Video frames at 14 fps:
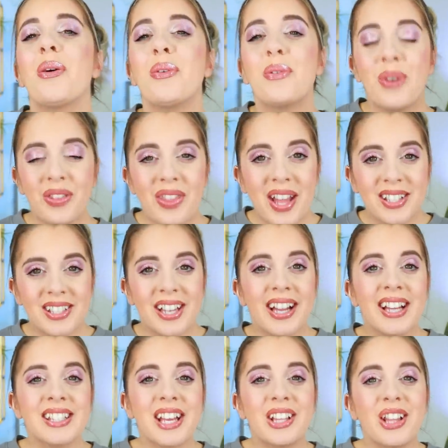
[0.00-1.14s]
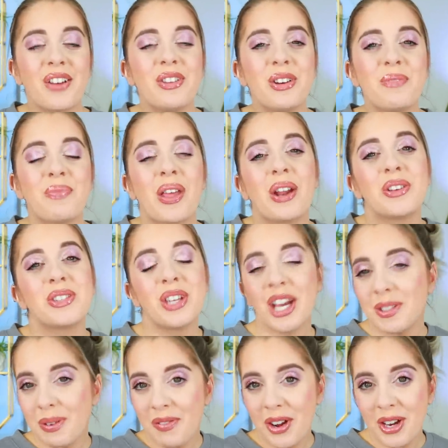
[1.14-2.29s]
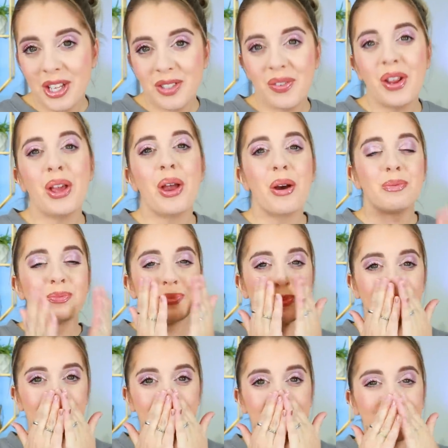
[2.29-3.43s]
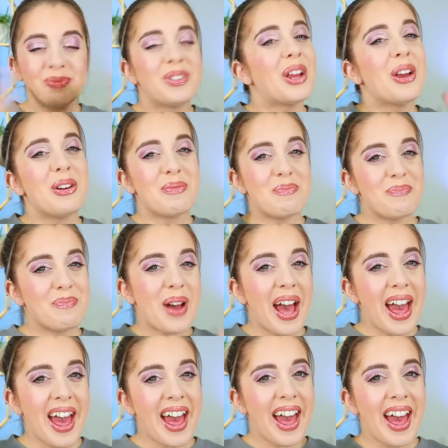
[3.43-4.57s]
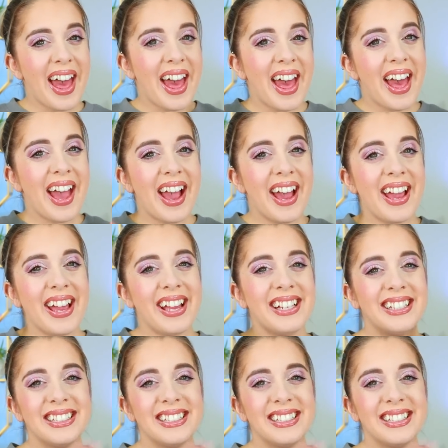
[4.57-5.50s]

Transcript: well, with that said, guys, I love you, and I'll see you guys in my very next video. Bye!